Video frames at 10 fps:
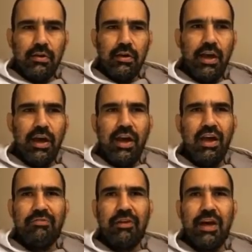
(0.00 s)
Yeah, I
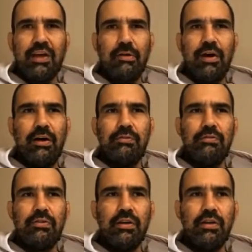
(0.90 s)
have like around
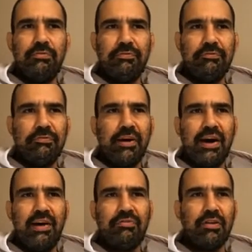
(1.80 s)

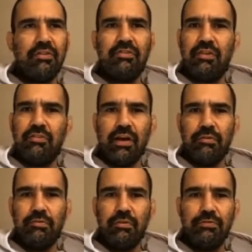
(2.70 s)
35, 36
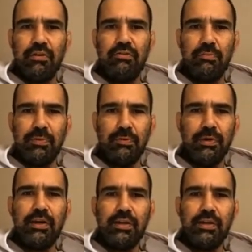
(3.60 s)
hours of teaching per week.